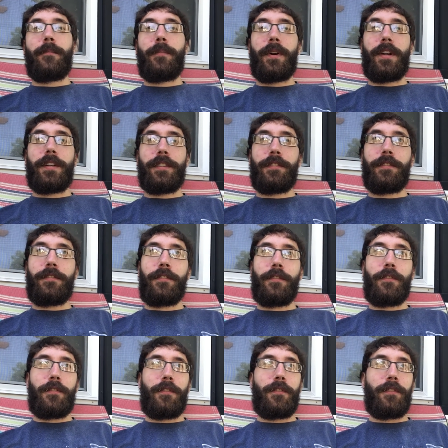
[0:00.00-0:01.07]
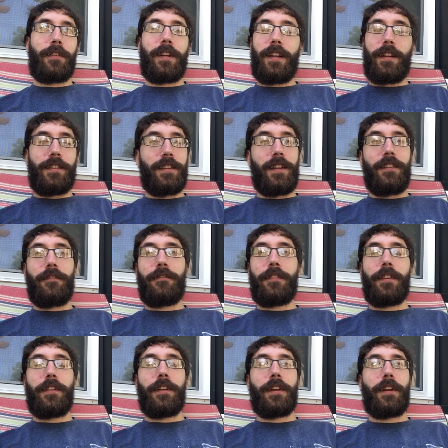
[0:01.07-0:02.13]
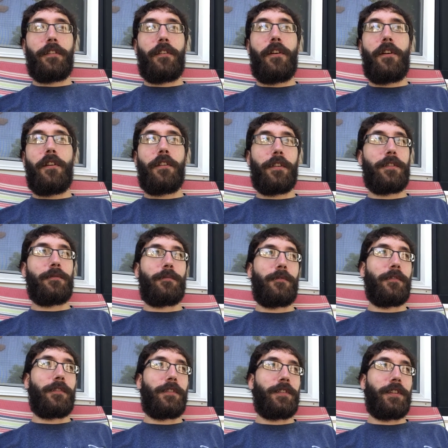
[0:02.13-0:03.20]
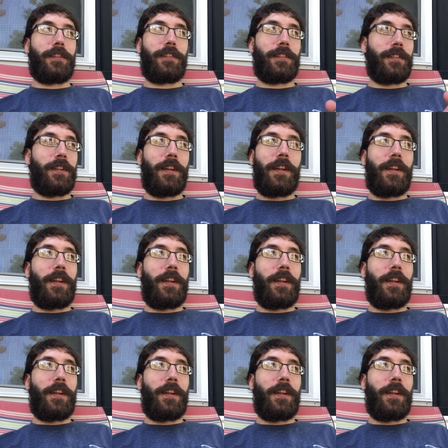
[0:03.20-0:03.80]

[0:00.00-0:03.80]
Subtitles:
buzz or nicotine feeling at all. It's more just